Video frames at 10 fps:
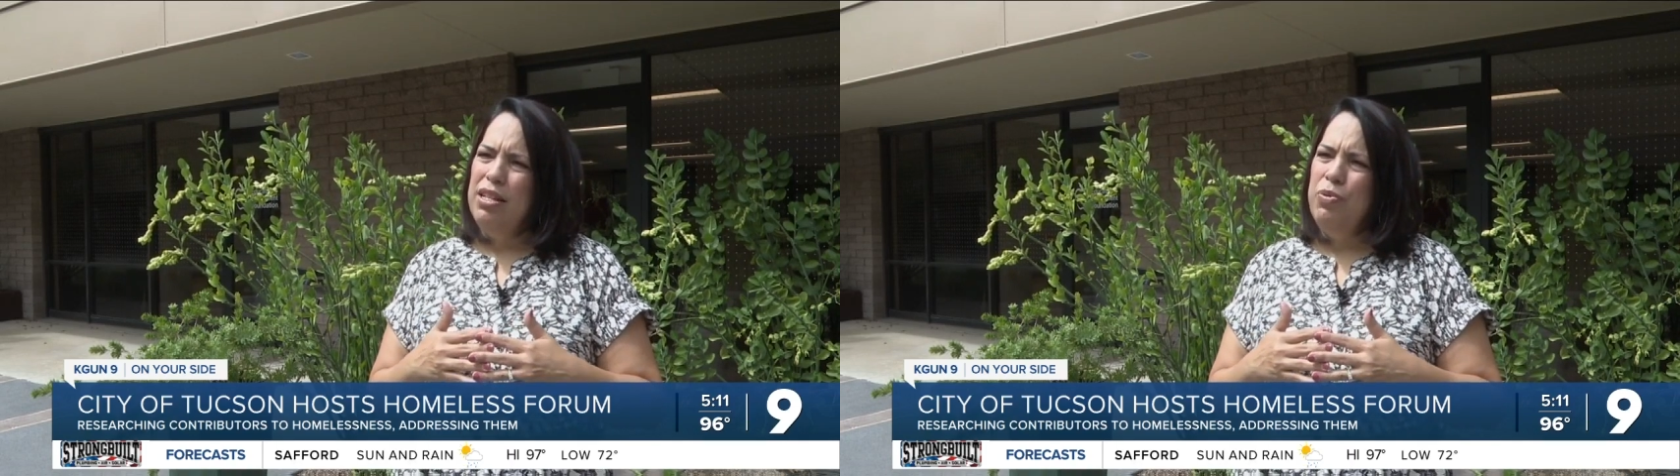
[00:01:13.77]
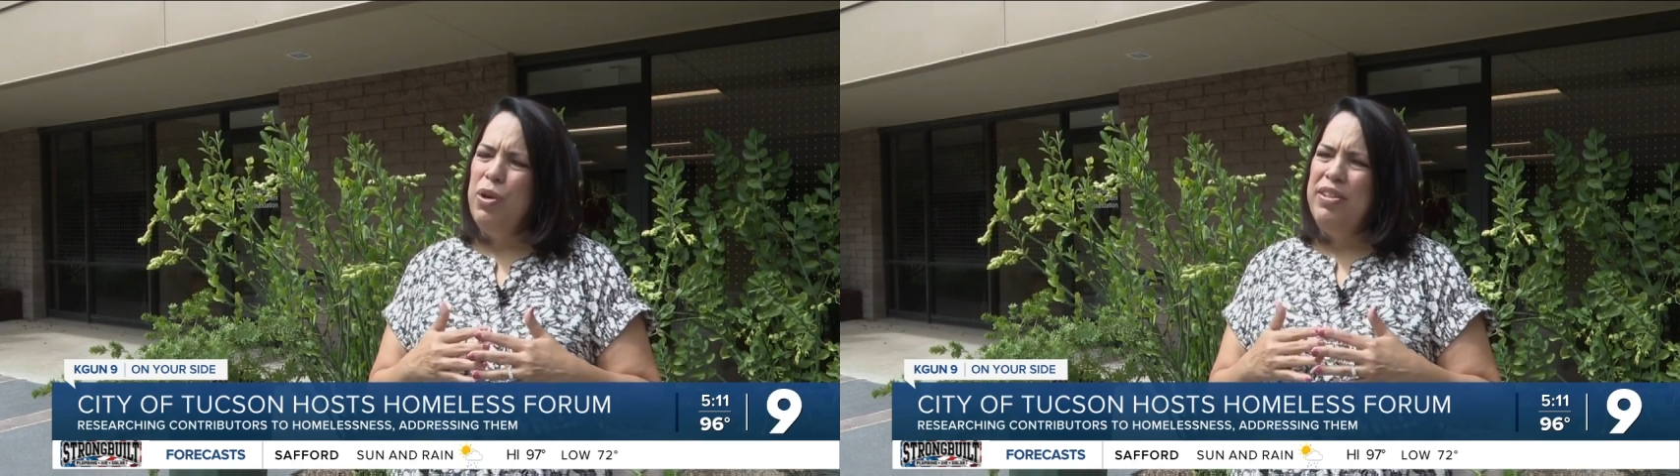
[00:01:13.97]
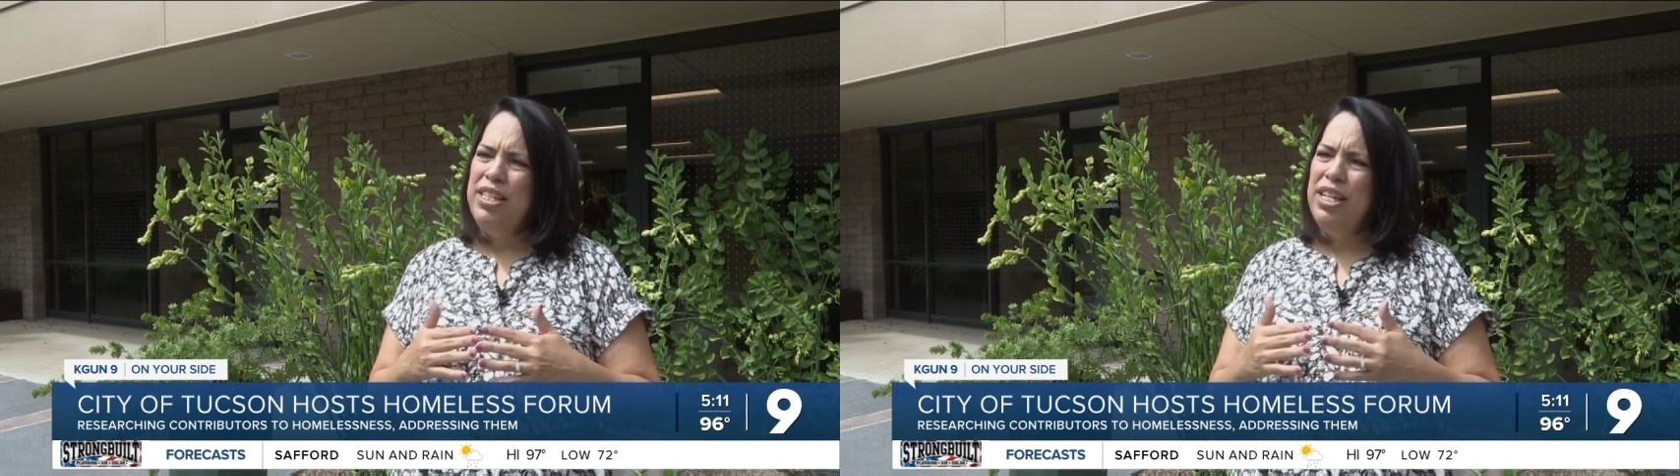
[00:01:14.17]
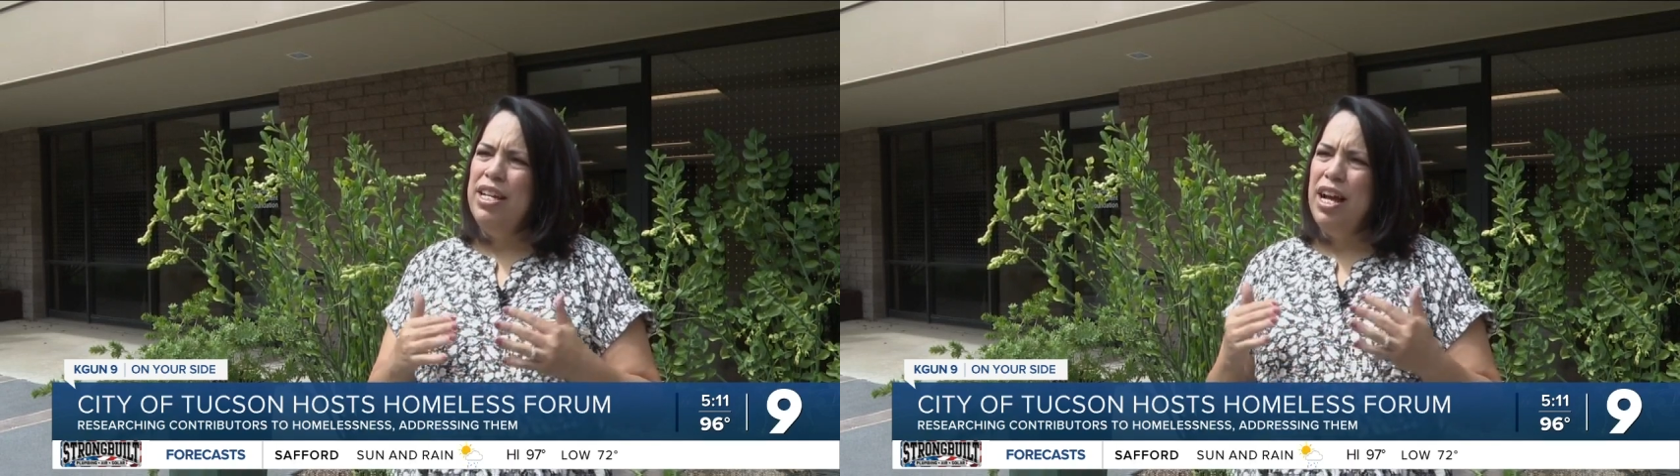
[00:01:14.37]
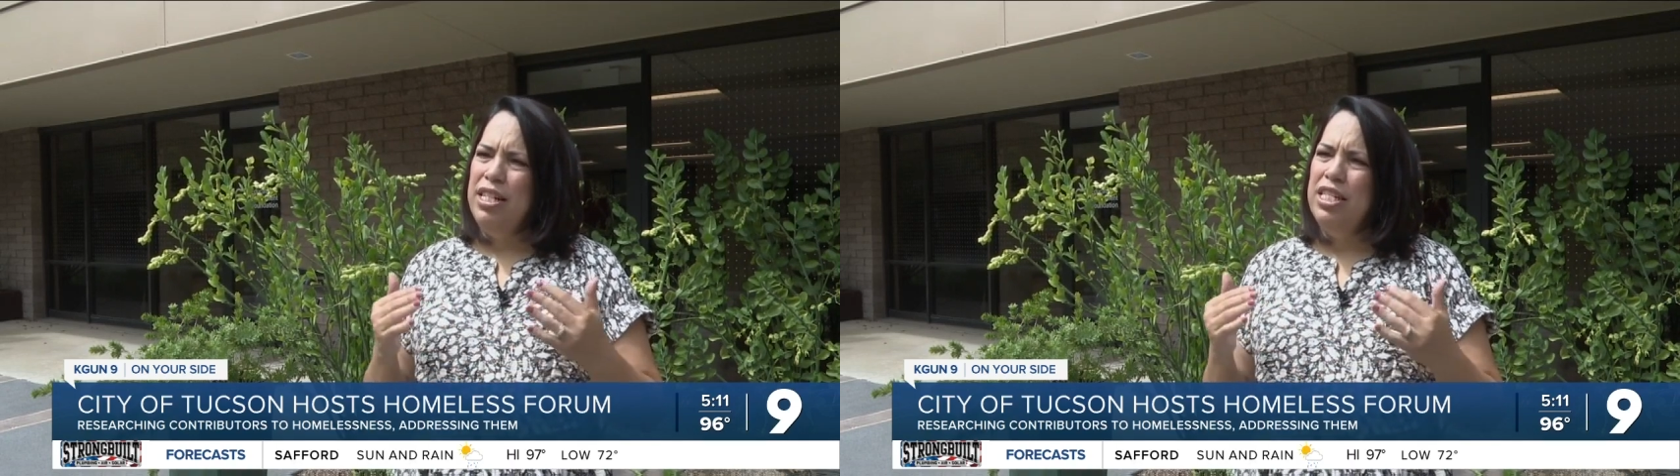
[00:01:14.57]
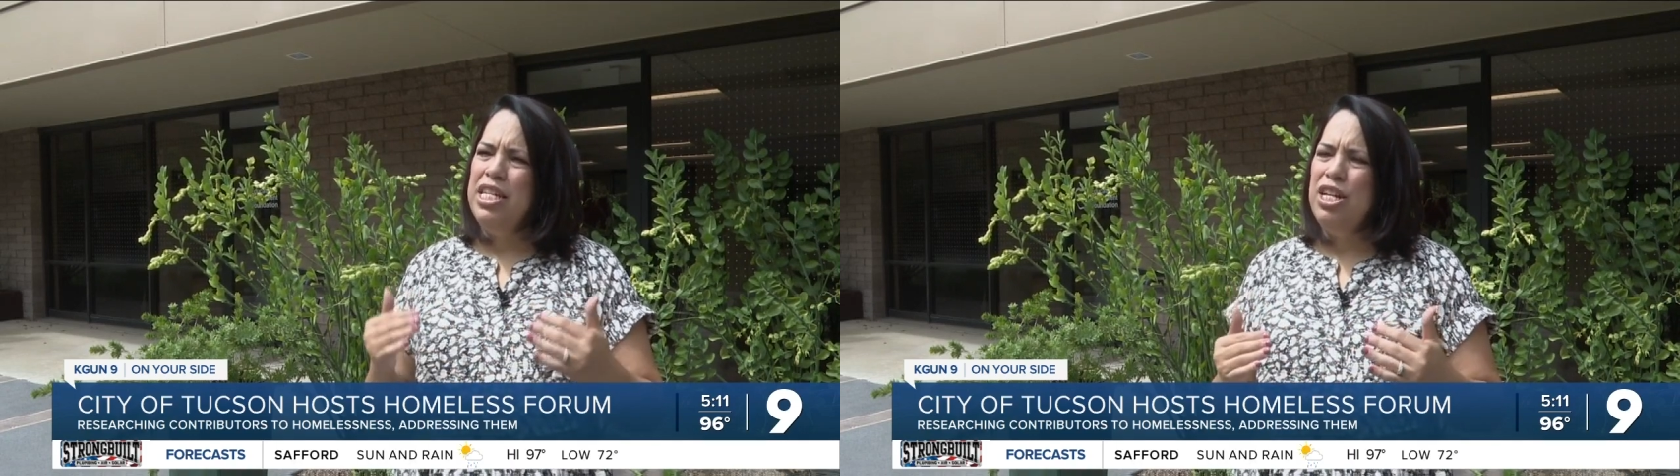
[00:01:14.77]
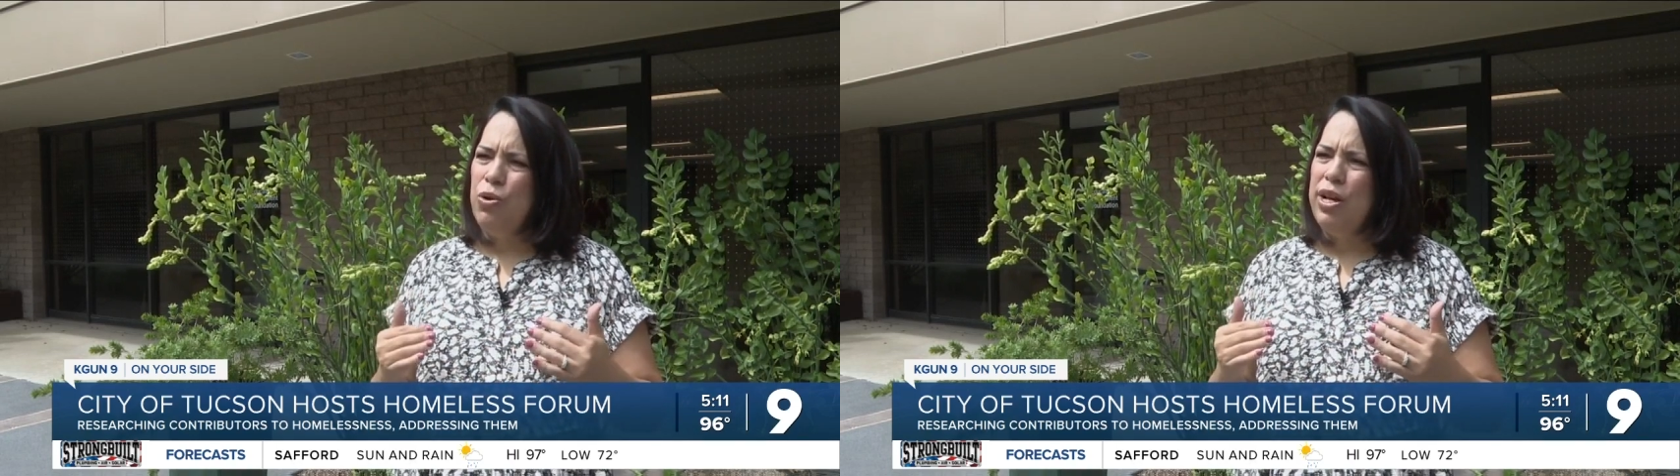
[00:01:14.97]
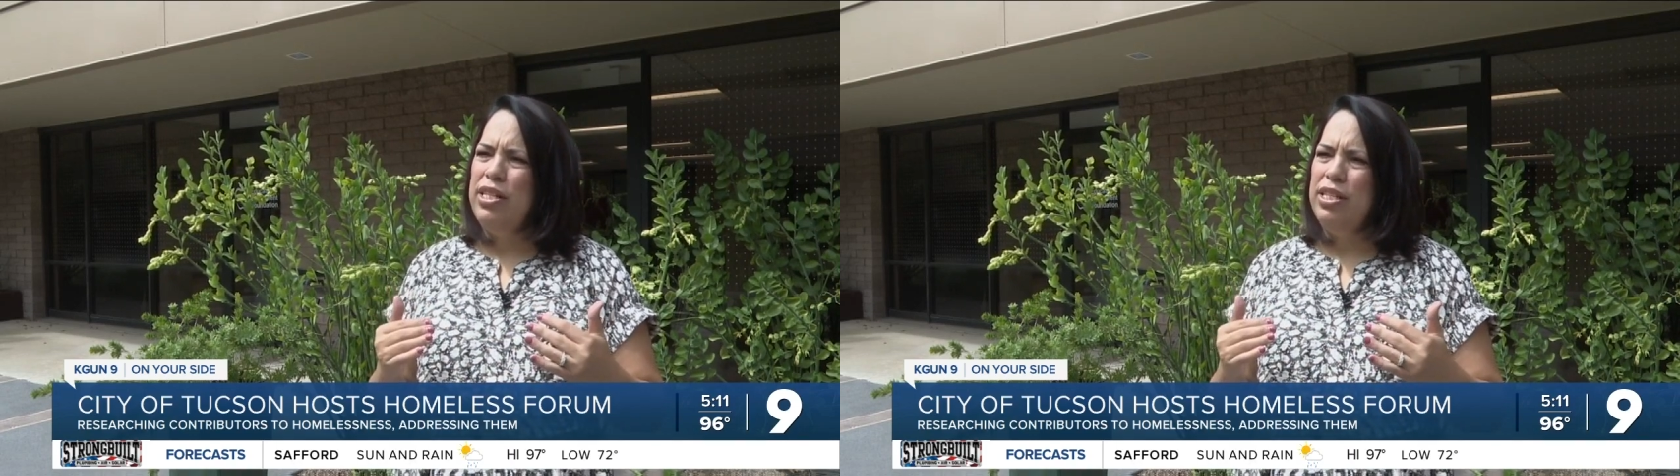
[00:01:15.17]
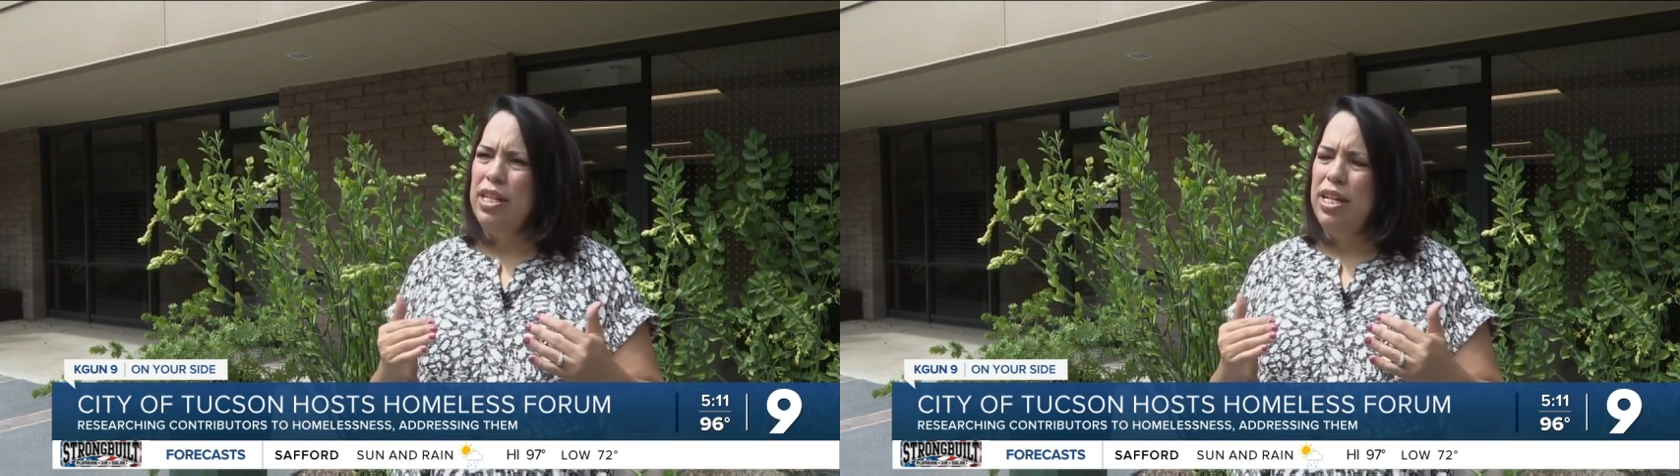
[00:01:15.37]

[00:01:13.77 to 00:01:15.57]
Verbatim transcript: we see a decrease